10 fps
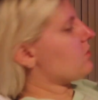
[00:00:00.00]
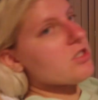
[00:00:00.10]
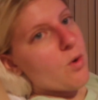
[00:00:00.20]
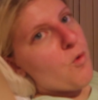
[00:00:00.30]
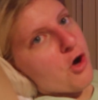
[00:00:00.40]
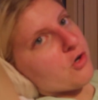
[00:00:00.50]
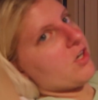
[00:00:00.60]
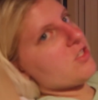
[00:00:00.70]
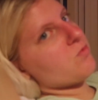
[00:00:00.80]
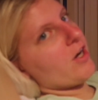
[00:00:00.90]
to a
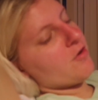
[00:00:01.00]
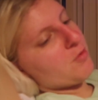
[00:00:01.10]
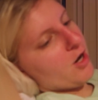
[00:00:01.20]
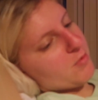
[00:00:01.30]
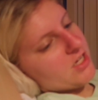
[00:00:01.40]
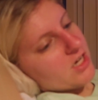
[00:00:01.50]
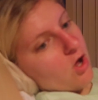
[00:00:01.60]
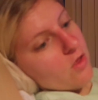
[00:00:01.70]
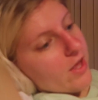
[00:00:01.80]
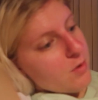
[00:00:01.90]
Walgreens right off property,
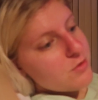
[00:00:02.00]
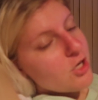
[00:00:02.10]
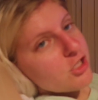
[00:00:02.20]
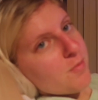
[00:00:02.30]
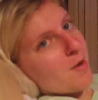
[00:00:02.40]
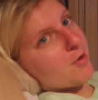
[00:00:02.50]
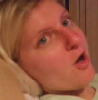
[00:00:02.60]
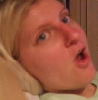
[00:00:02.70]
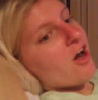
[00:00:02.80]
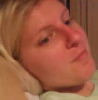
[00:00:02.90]
and all they had was Dr. Pepper
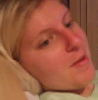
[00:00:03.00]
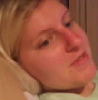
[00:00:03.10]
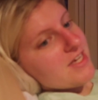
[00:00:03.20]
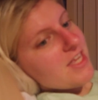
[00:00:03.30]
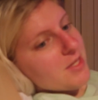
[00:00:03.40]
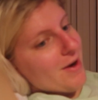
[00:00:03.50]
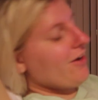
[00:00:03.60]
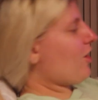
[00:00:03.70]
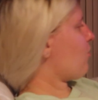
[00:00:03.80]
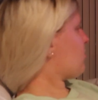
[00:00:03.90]
or Pepsi. They were out
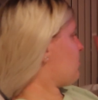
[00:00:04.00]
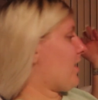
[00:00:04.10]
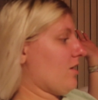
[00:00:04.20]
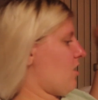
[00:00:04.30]
of Coke, so I got